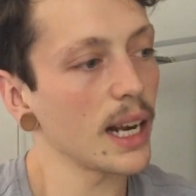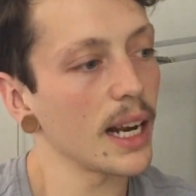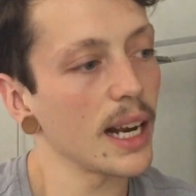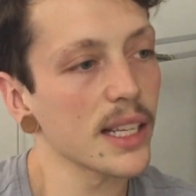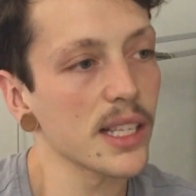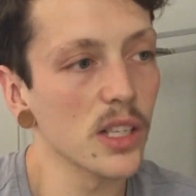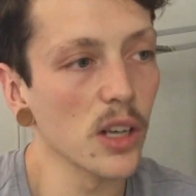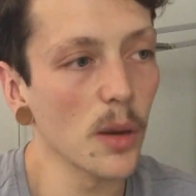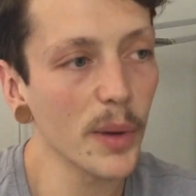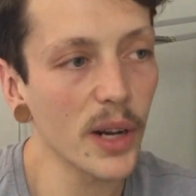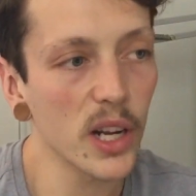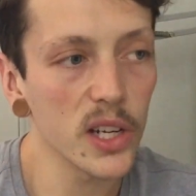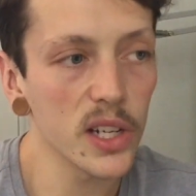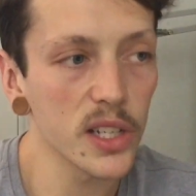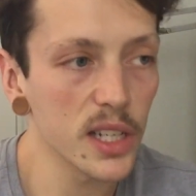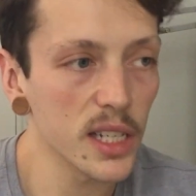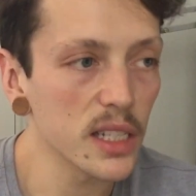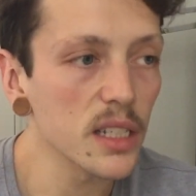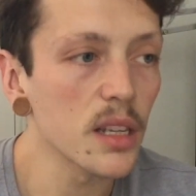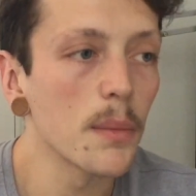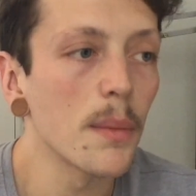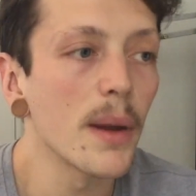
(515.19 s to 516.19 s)
It's not because
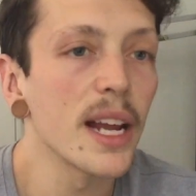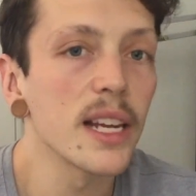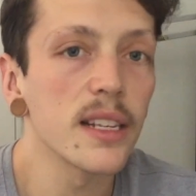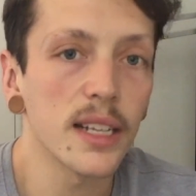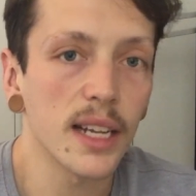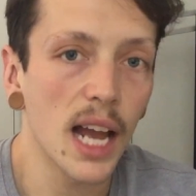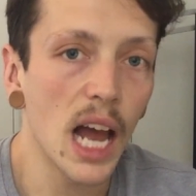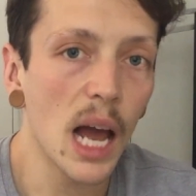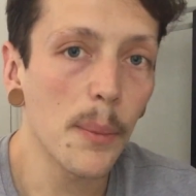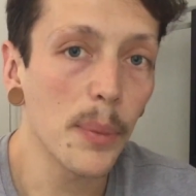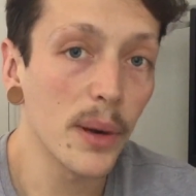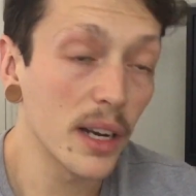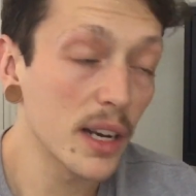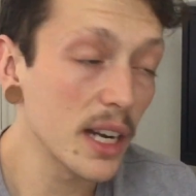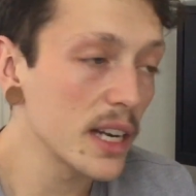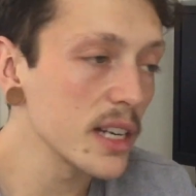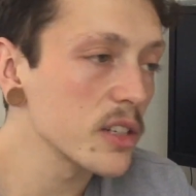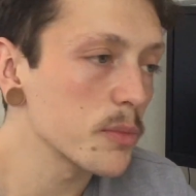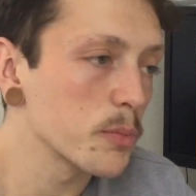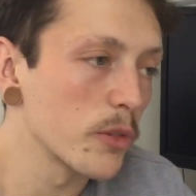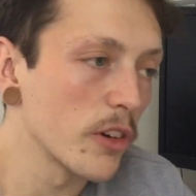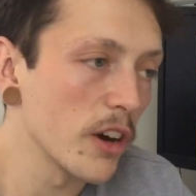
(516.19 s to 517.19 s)
it's an amazing app, it
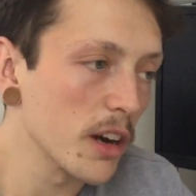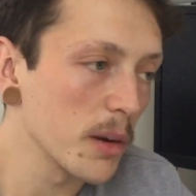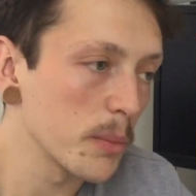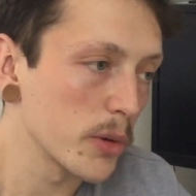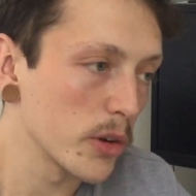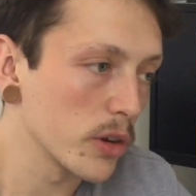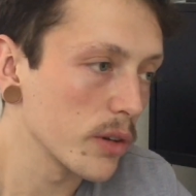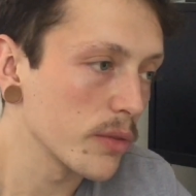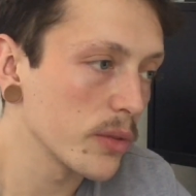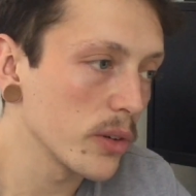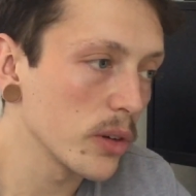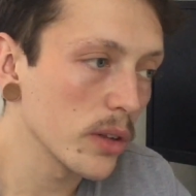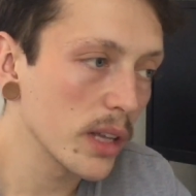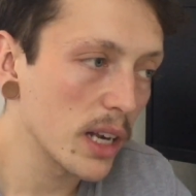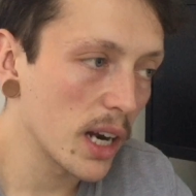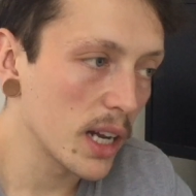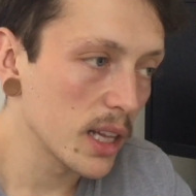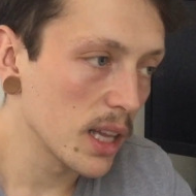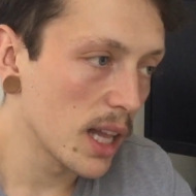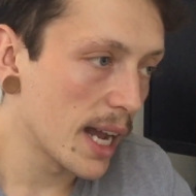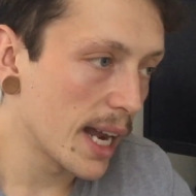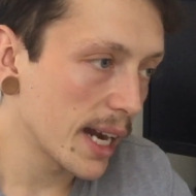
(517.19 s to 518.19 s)
is very beautiful and
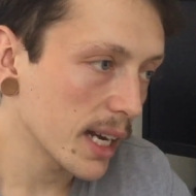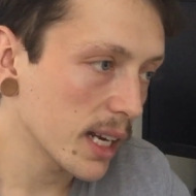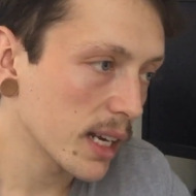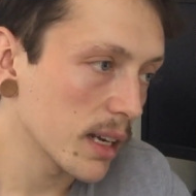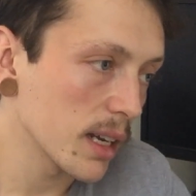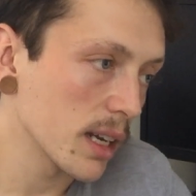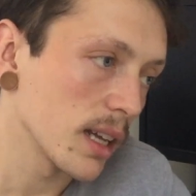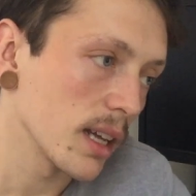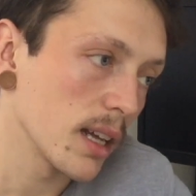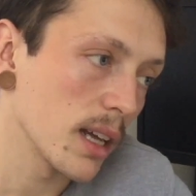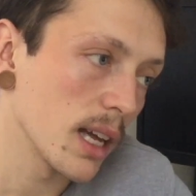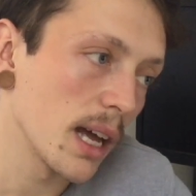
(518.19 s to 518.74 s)
I like it.